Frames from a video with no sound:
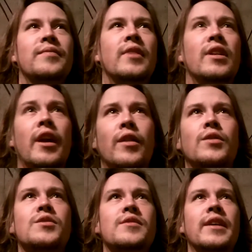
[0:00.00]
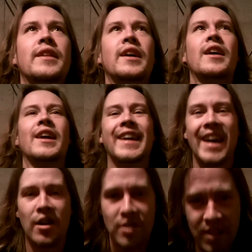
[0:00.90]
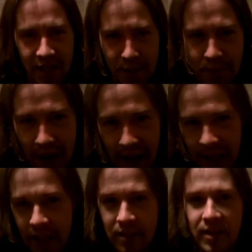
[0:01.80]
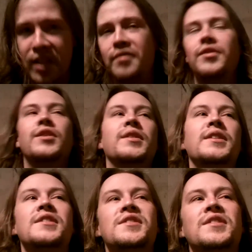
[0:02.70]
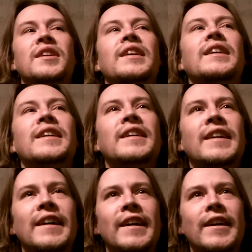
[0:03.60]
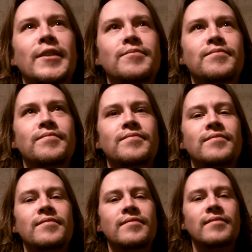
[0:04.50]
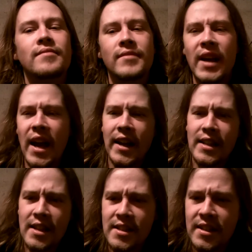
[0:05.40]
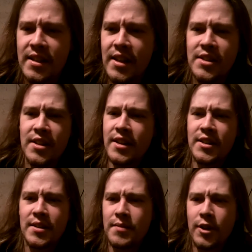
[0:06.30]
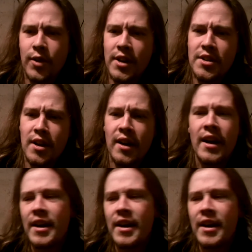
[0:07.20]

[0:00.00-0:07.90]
A lot of those, that kind of Celtic, pagan influence. Yeah, it's a great song.